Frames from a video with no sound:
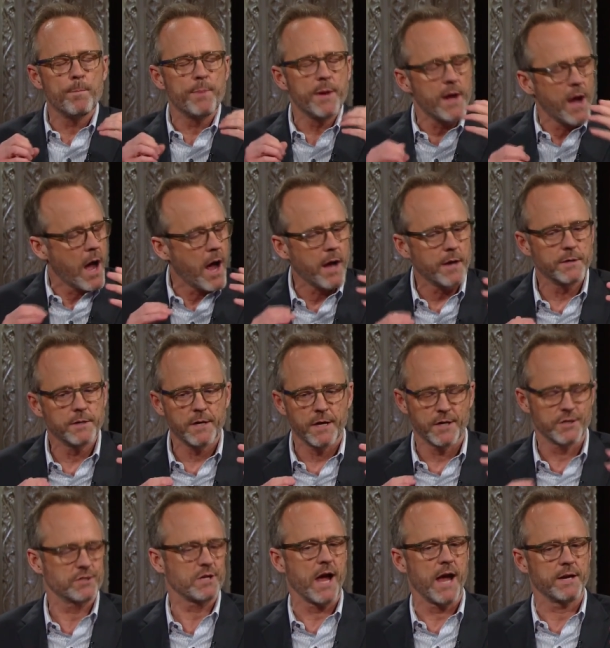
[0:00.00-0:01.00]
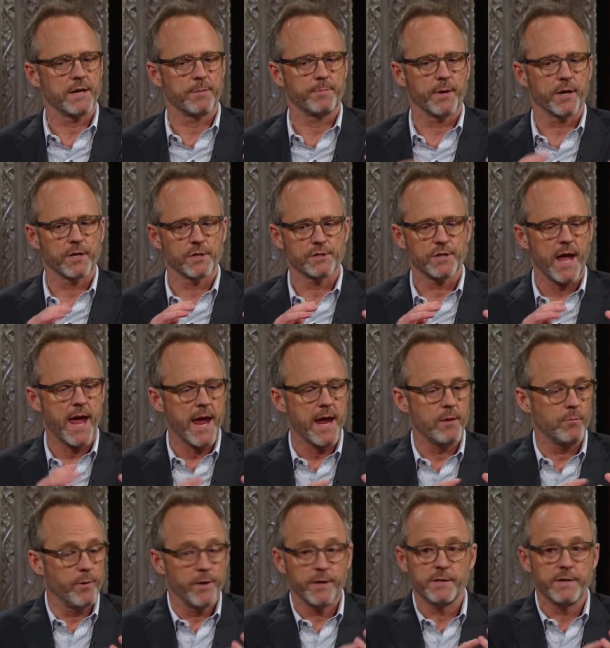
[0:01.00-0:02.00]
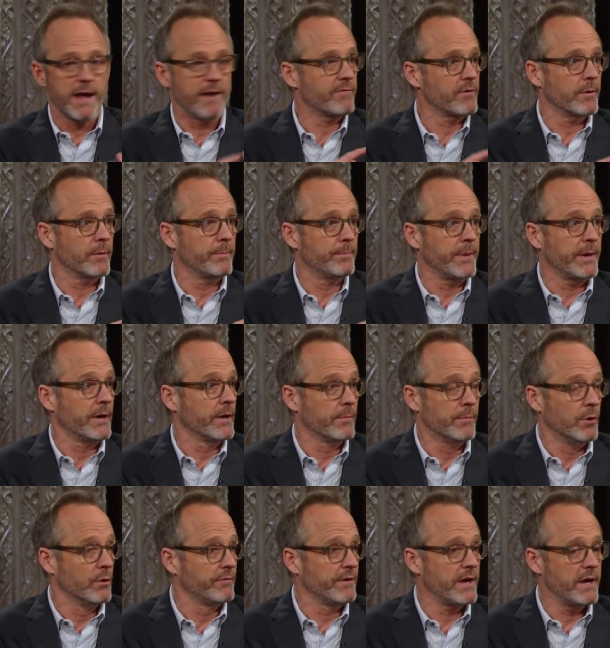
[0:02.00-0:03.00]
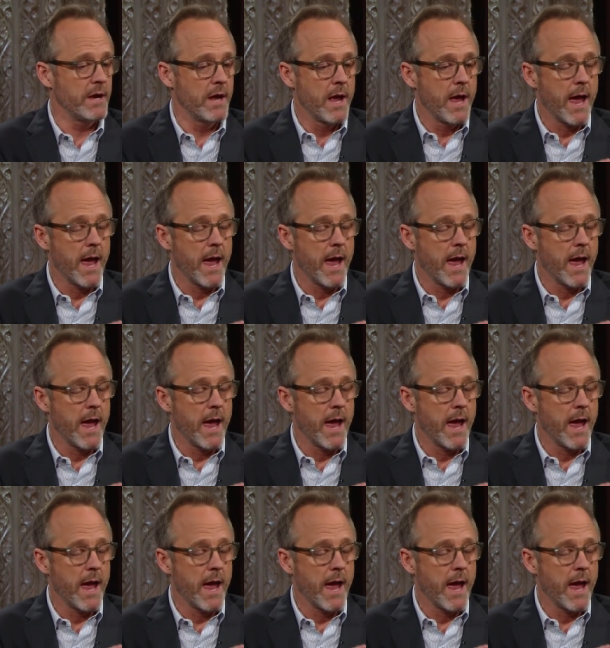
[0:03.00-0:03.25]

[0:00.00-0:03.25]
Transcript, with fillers: beyond excited because A, we'd never been in a movie,